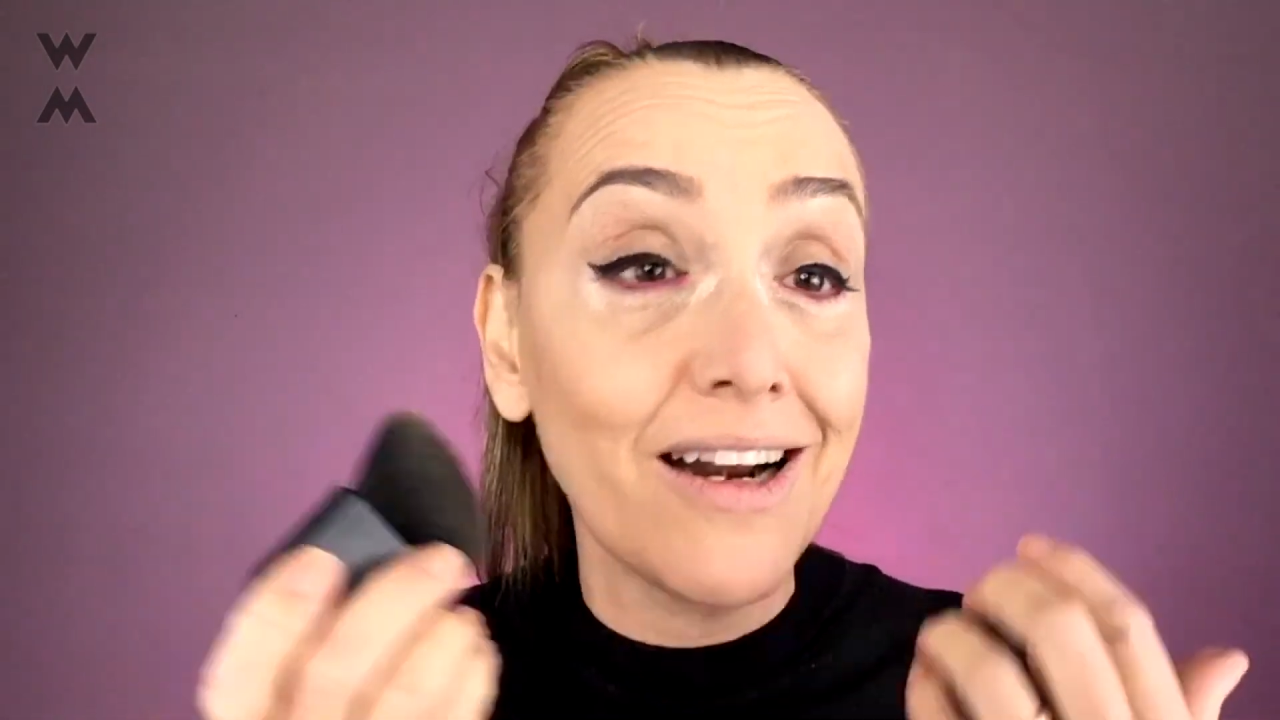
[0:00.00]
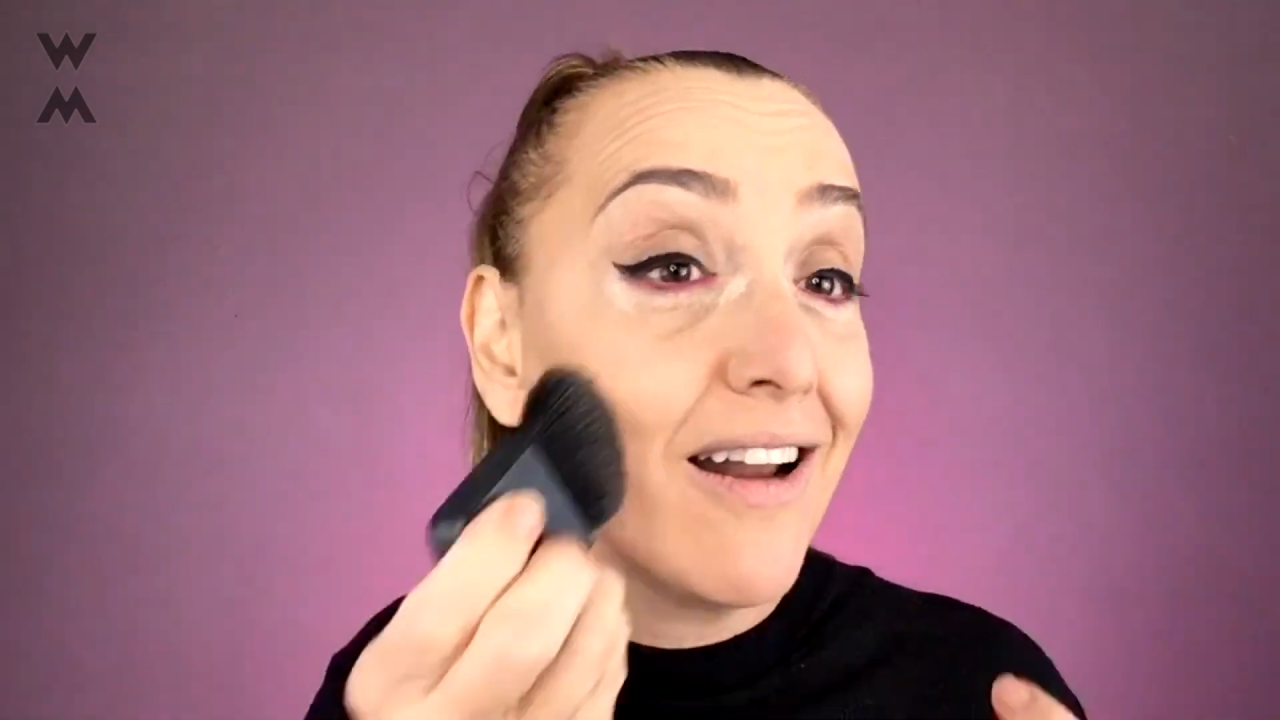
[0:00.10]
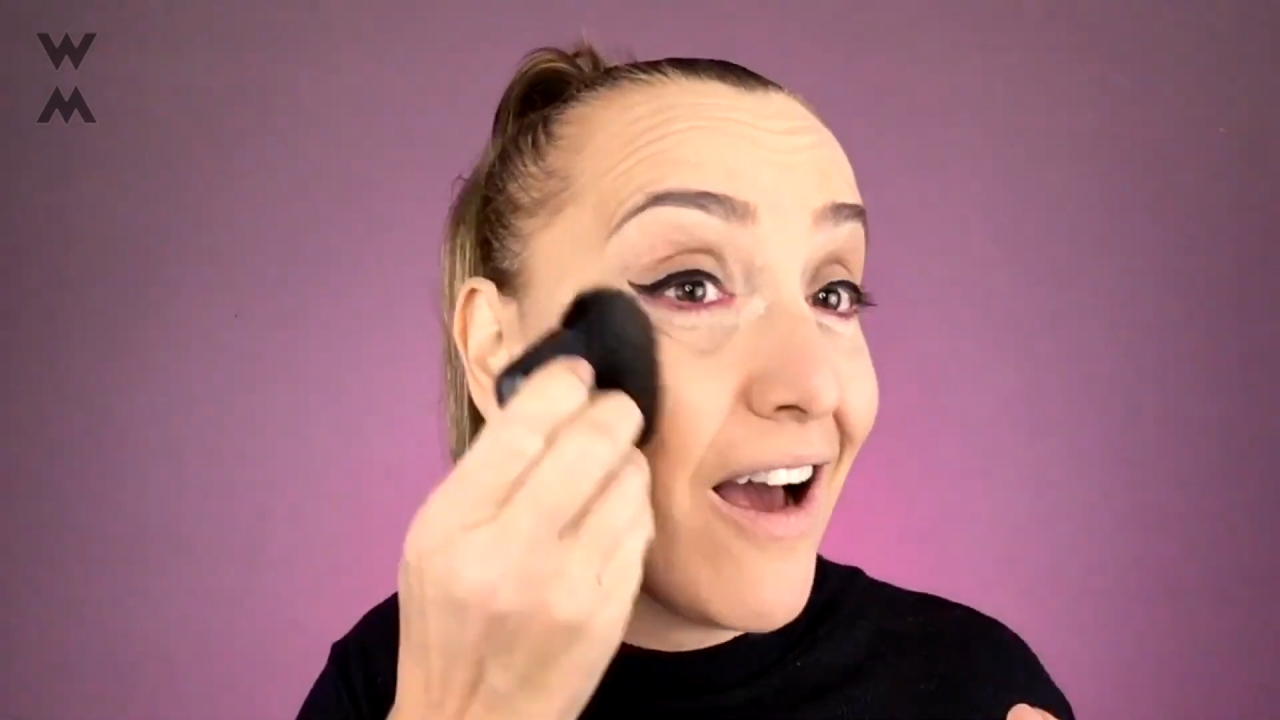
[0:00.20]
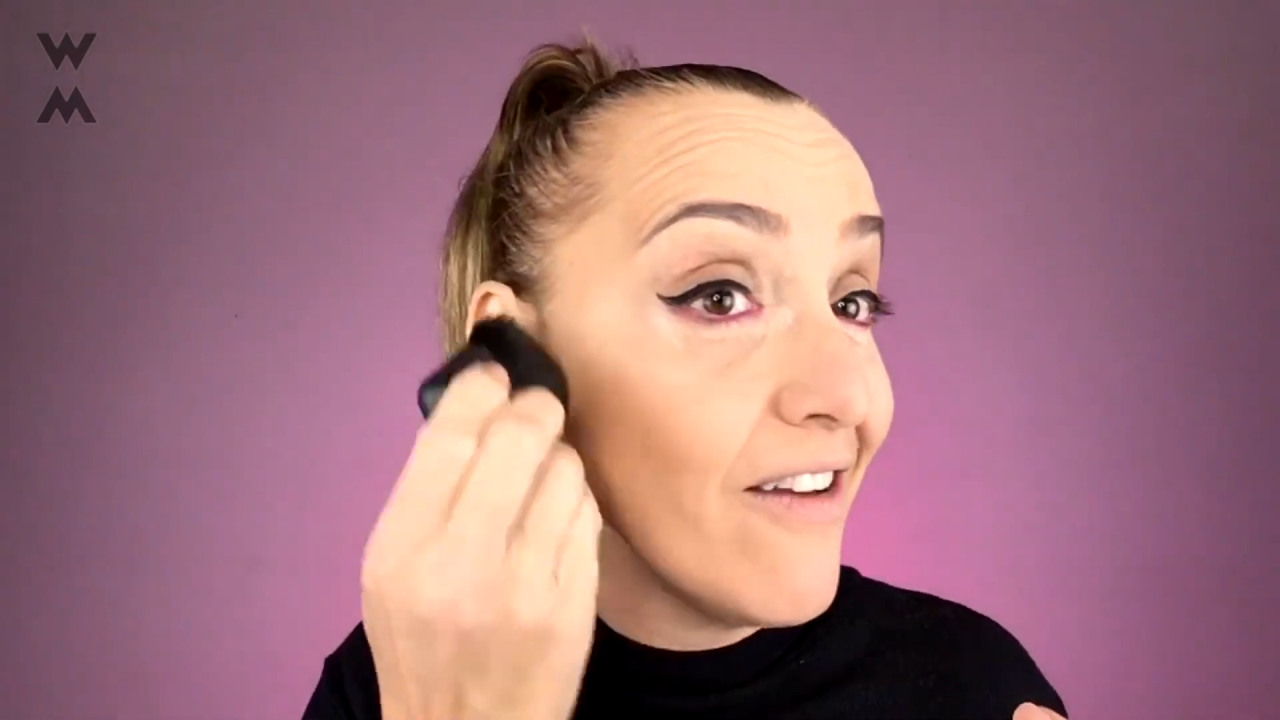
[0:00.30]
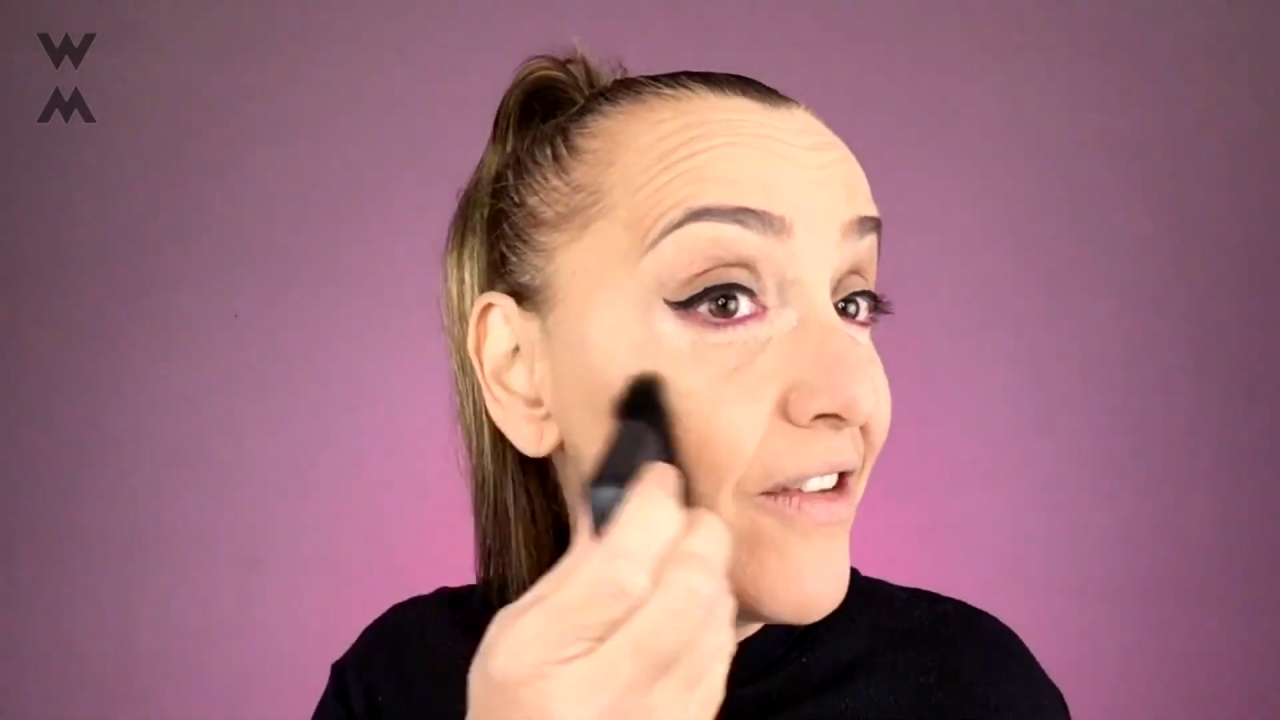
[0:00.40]
of
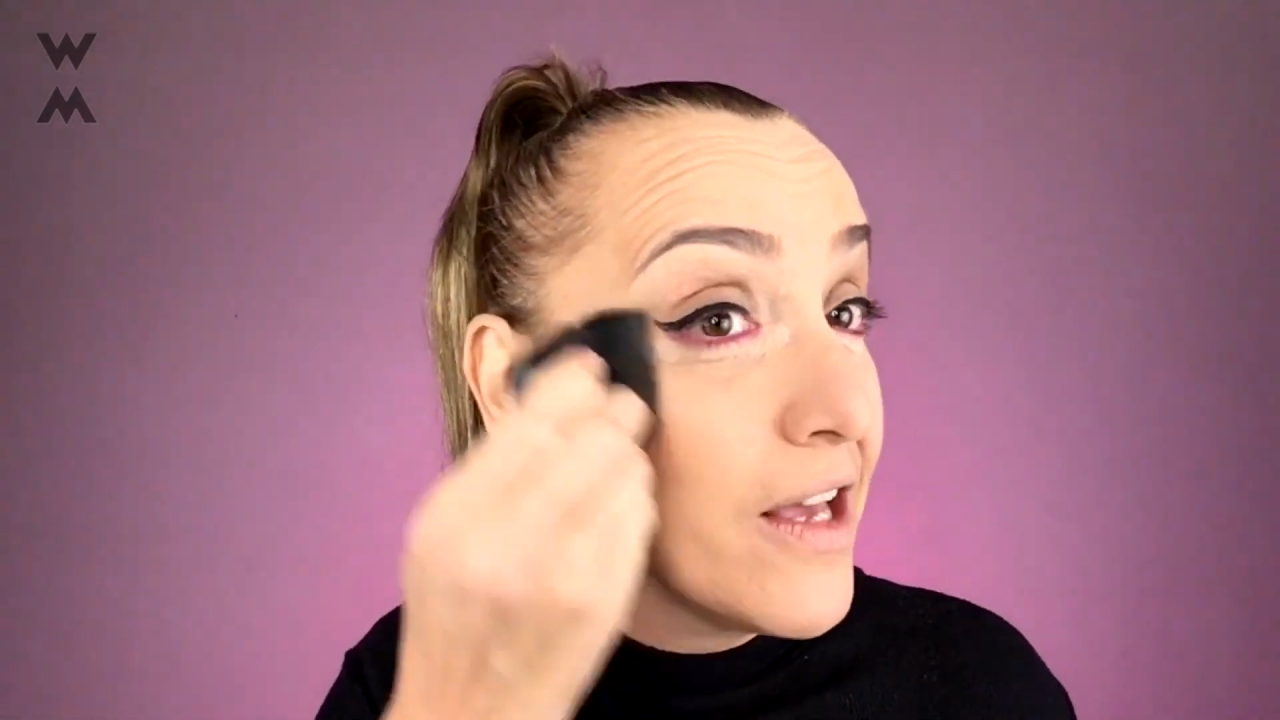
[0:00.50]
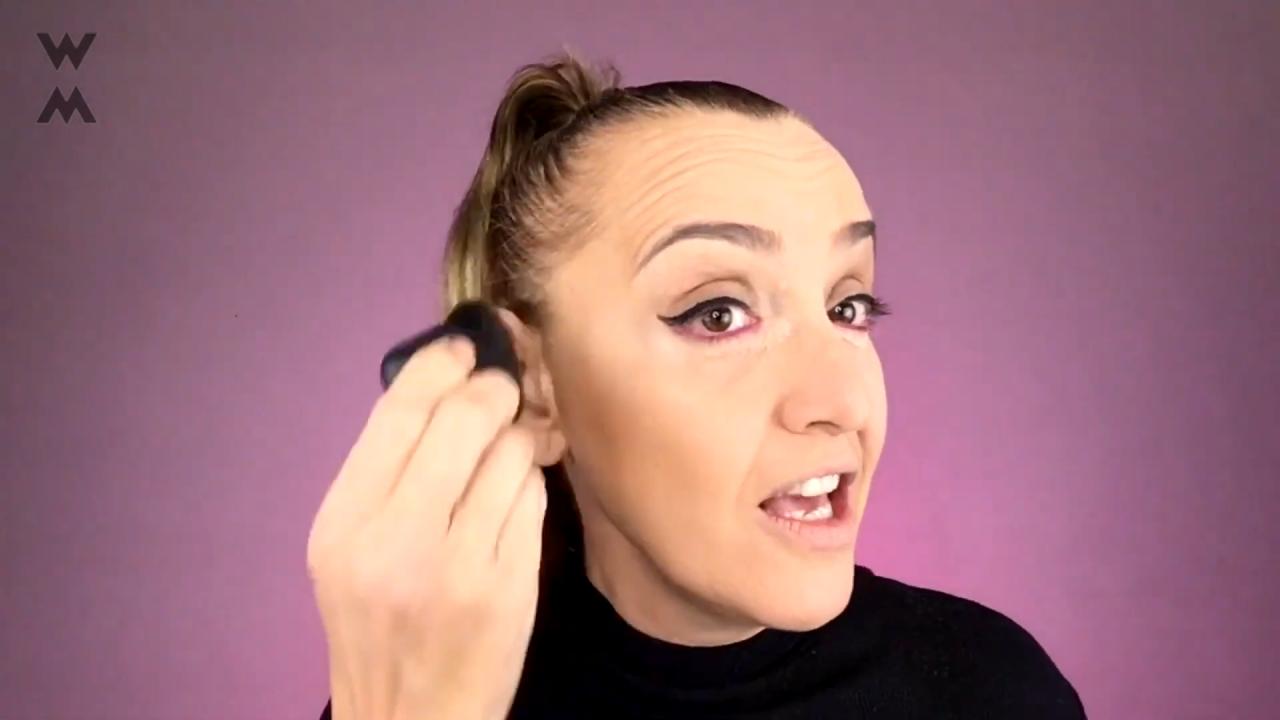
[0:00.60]
life.